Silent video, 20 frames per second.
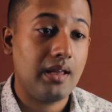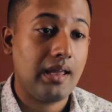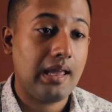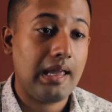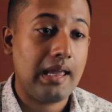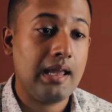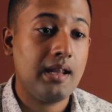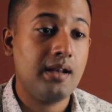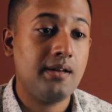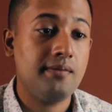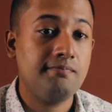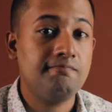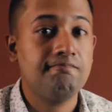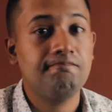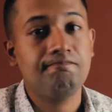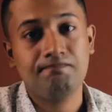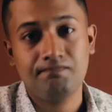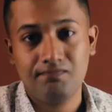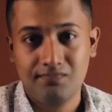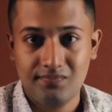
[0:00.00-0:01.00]

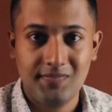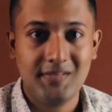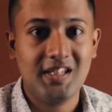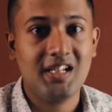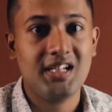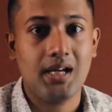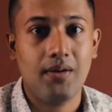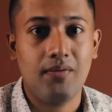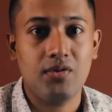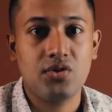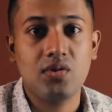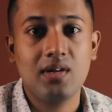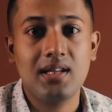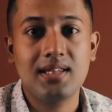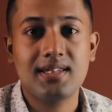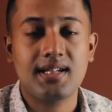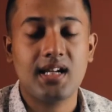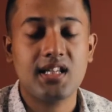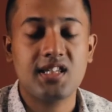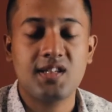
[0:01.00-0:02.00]
and yeah, eventually
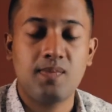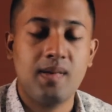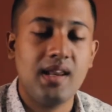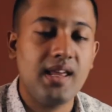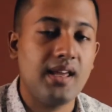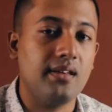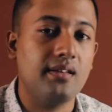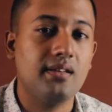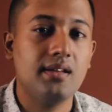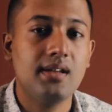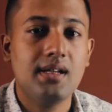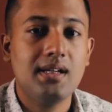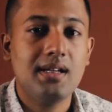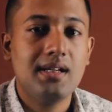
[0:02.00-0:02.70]
it starts playing.